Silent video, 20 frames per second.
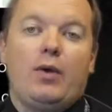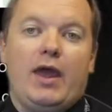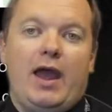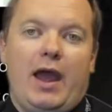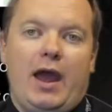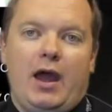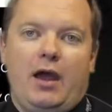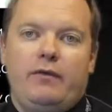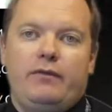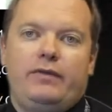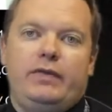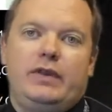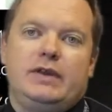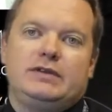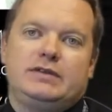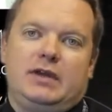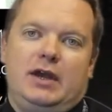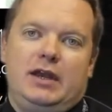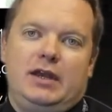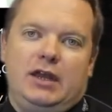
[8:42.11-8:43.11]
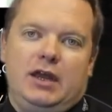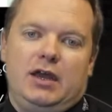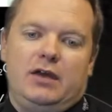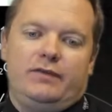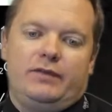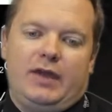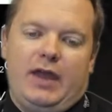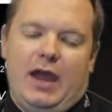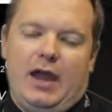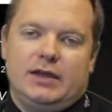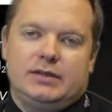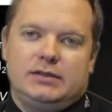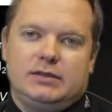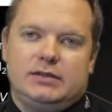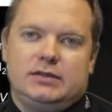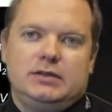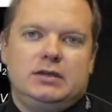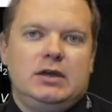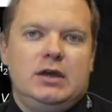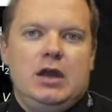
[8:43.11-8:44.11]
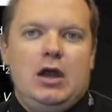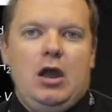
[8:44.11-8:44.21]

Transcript: we have this idea of gases.